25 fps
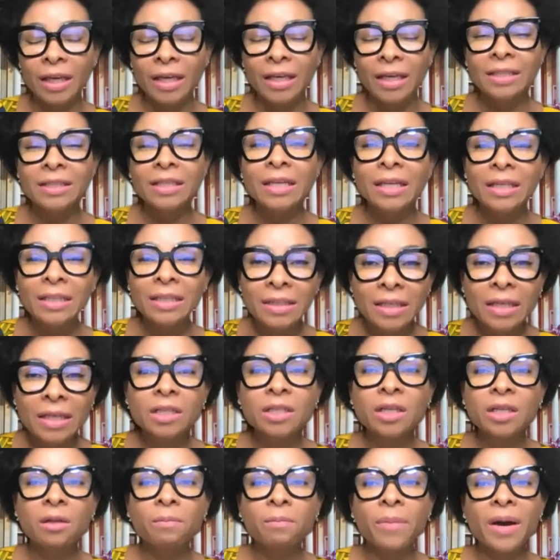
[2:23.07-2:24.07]
is an
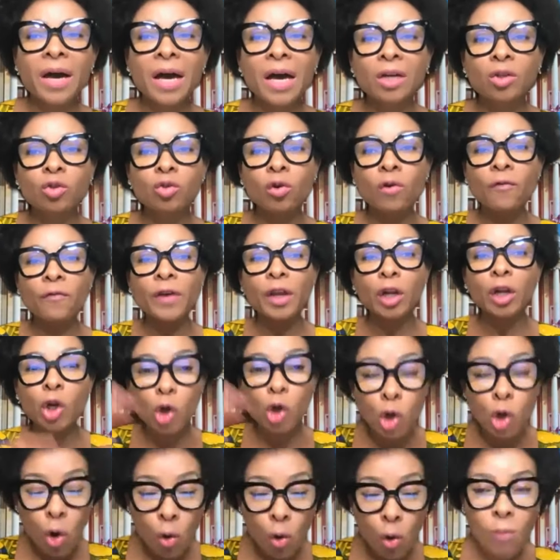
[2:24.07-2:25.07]
essential part of a
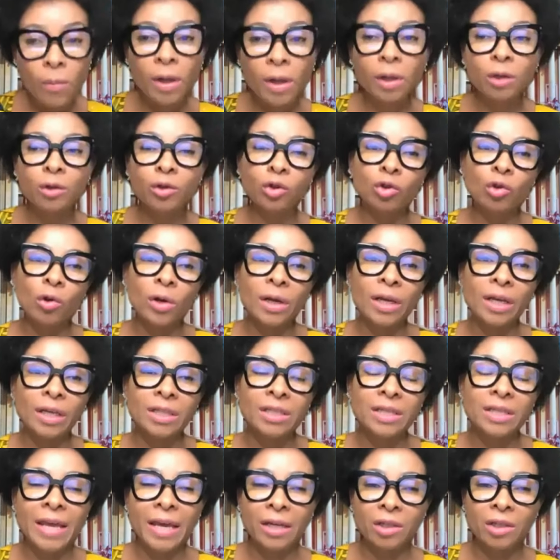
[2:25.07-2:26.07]
global
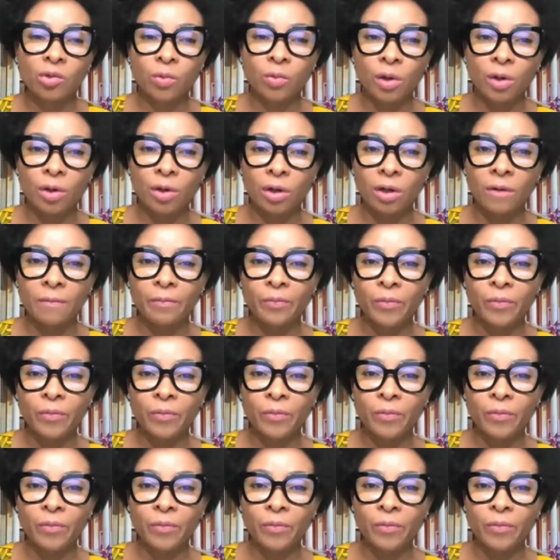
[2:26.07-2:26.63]
knowledge network.